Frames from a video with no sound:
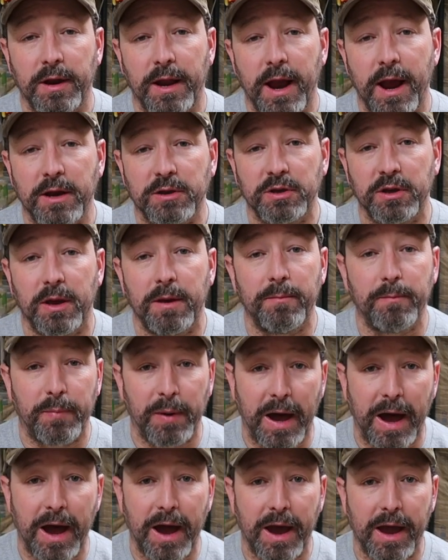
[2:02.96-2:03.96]
can actually
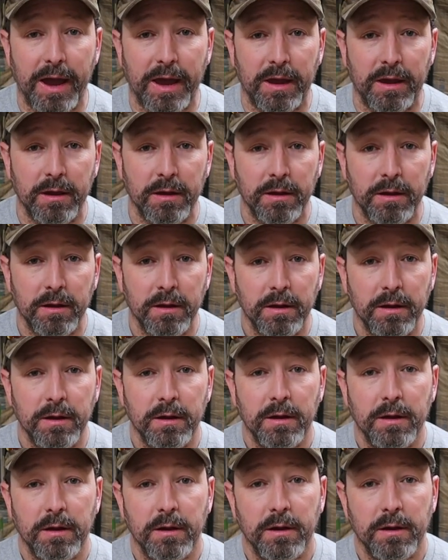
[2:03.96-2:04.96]
buy
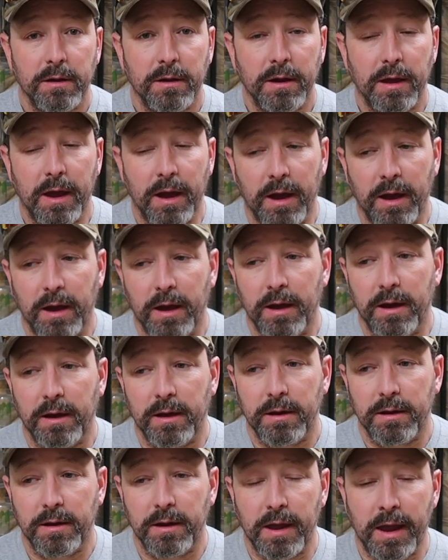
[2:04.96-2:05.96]

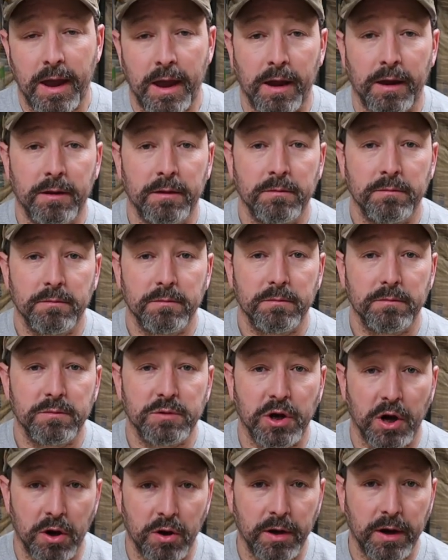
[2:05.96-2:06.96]
egg
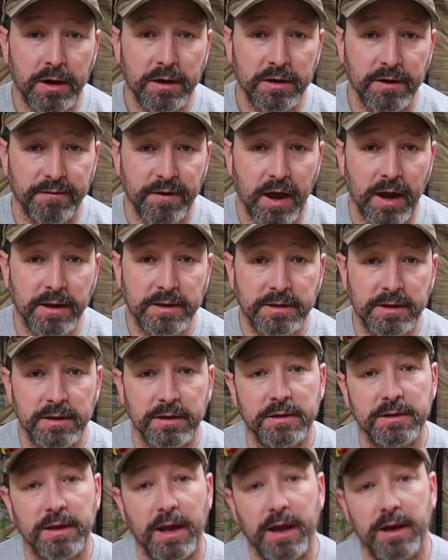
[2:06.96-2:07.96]
turning
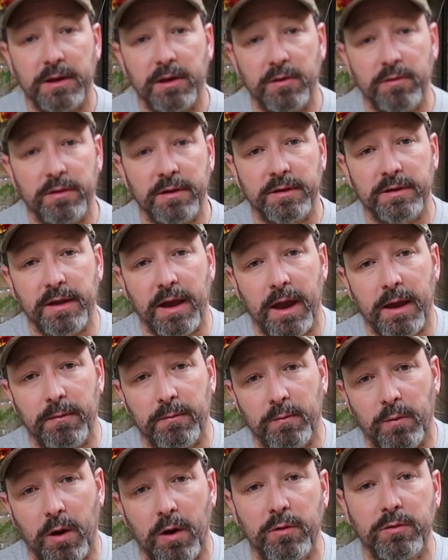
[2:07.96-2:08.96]
devices that do the
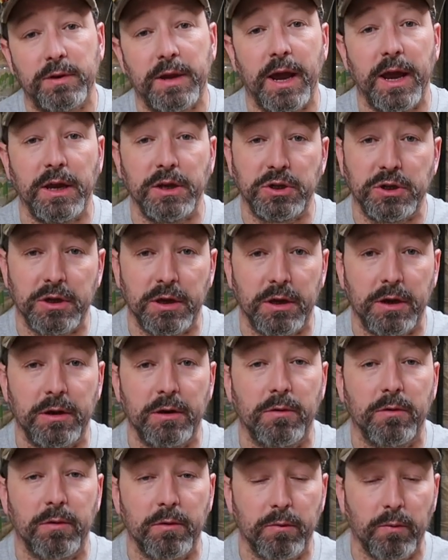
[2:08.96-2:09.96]
same
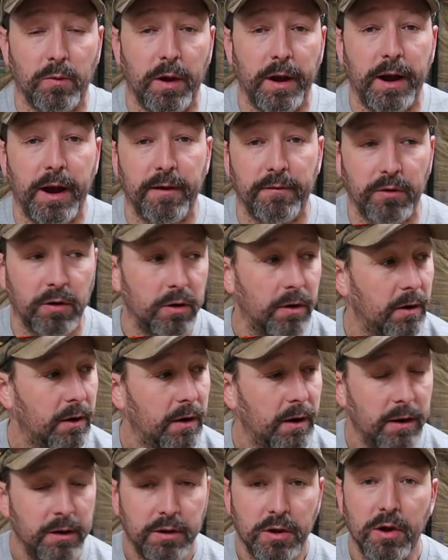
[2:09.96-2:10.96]
rotation or whatever.
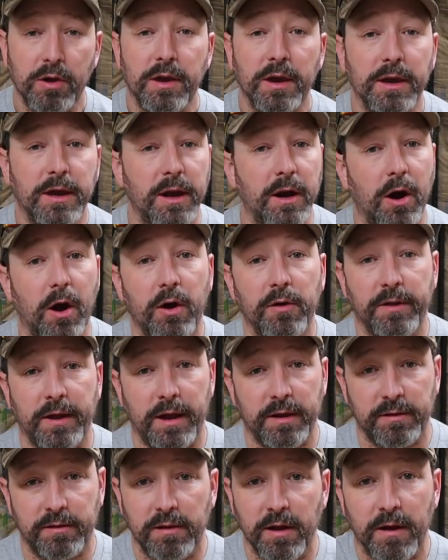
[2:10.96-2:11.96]
You can get all
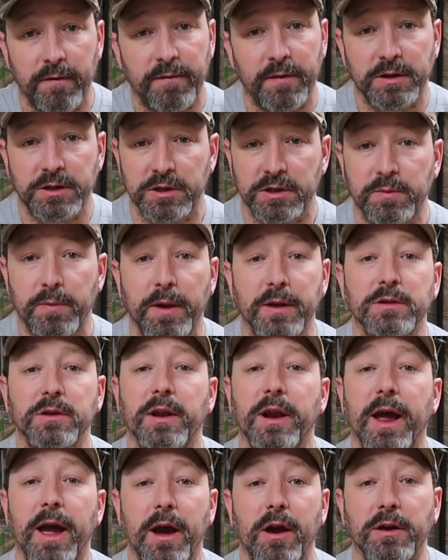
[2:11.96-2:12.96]
that stuff. It just depends
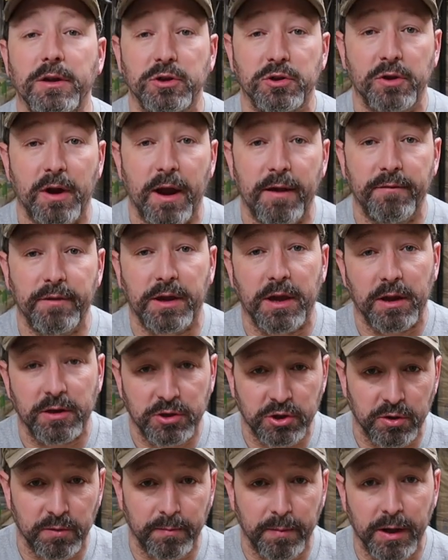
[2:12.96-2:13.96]
on how
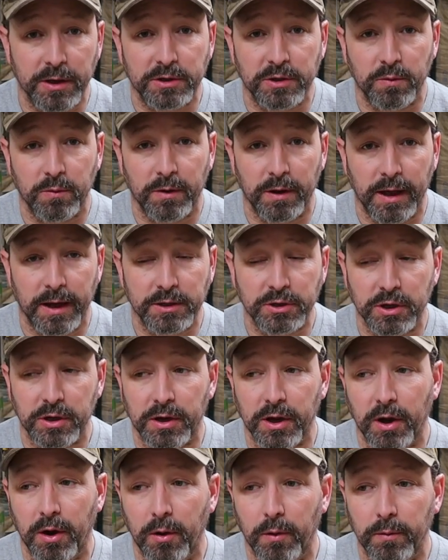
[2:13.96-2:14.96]
extravagant your budget will let you
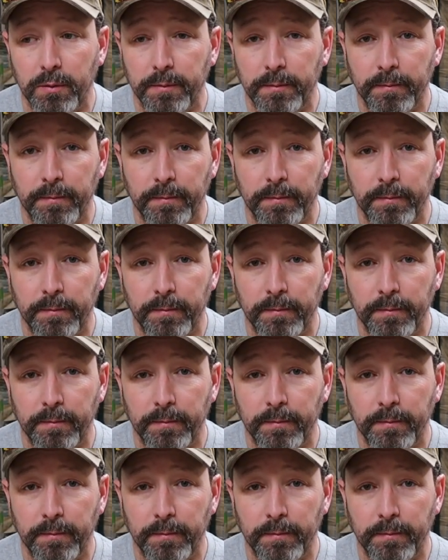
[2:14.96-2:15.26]
go.